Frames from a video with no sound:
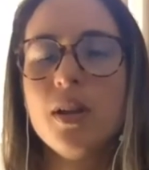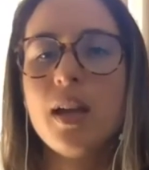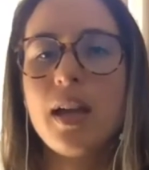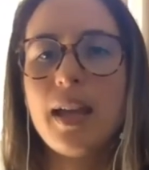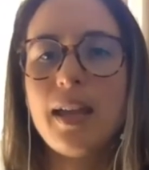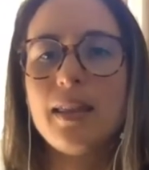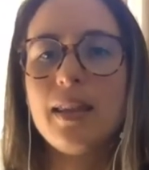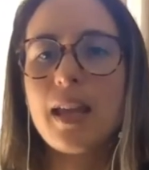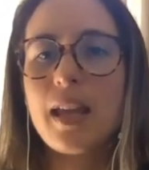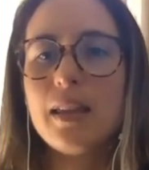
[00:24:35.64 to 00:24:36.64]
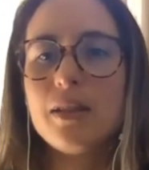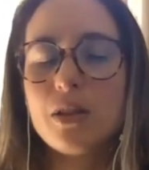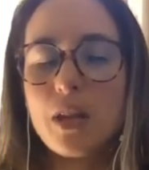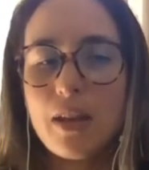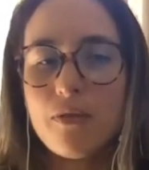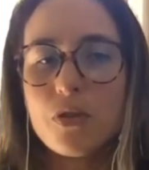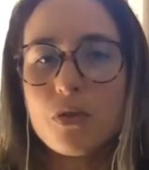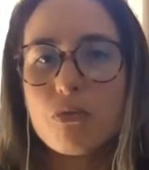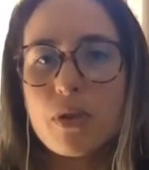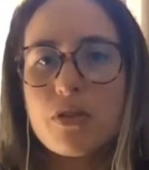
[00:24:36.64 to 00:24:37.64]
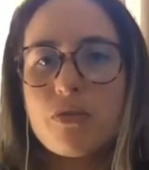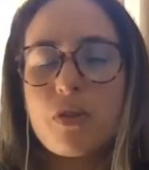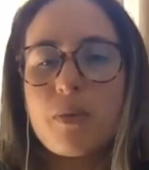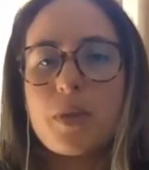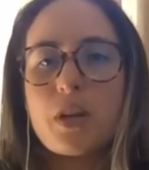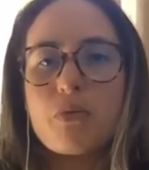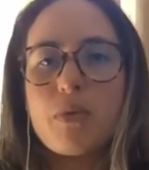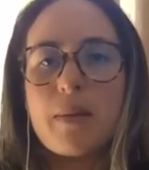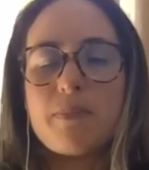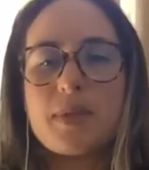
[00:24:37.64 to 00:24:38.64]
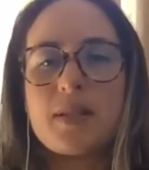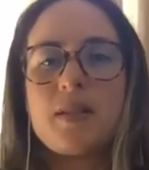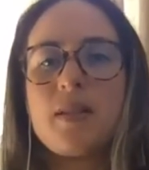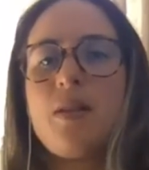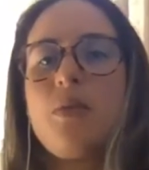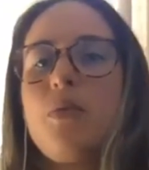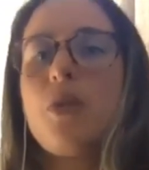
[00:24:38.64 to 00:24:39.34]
And if you reach from the ribs, where